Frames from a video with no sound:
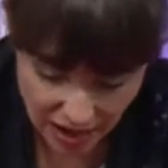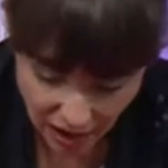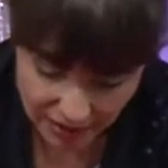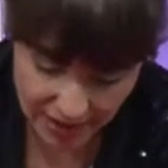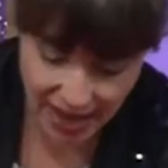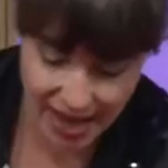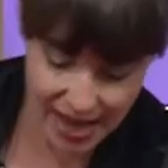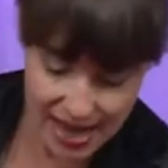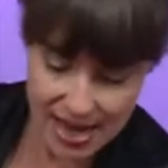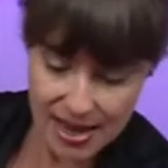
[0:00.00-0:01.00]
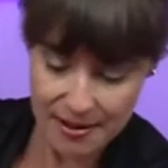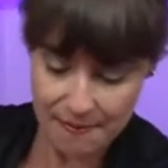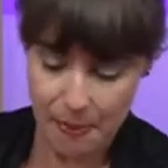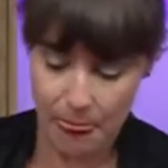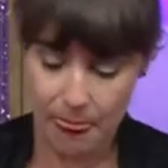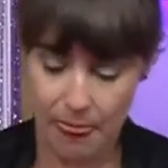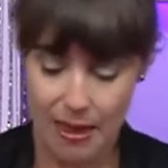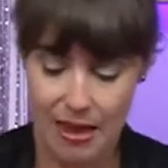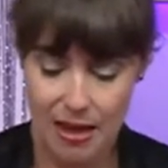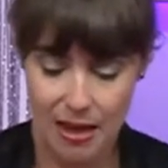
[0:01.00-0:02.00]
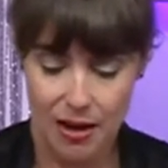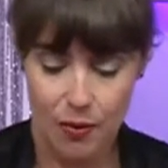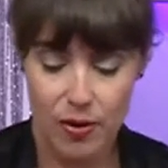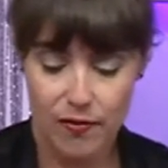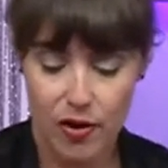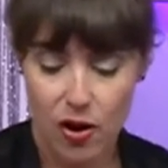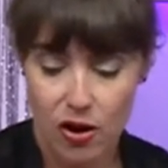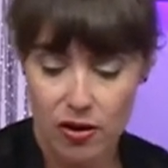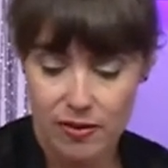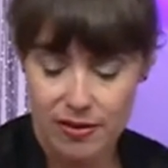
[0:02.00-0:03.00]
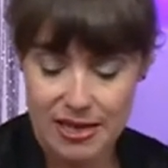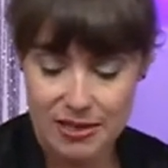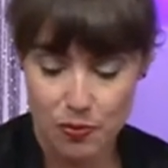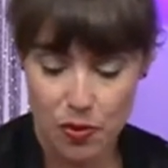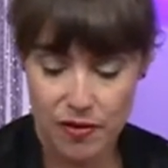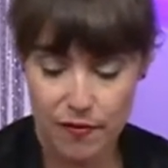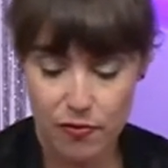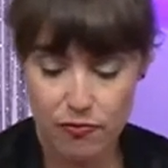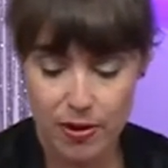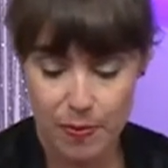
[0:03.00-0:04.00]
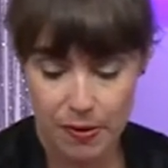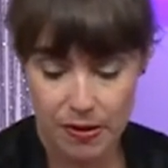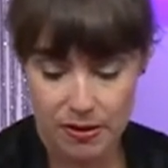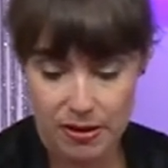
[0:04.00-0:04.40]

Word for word: Okay we've got this wonderful ribbon.